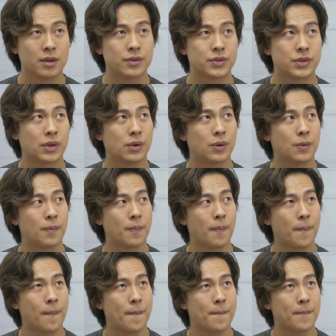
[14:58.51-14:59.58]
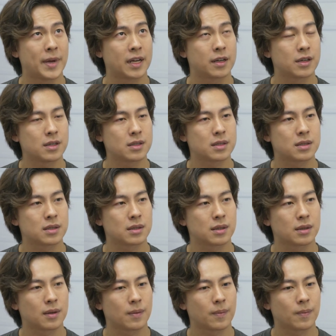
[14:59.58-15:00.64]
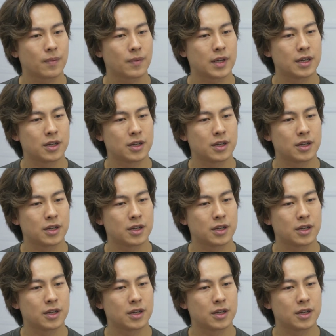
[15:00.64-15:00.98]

So because in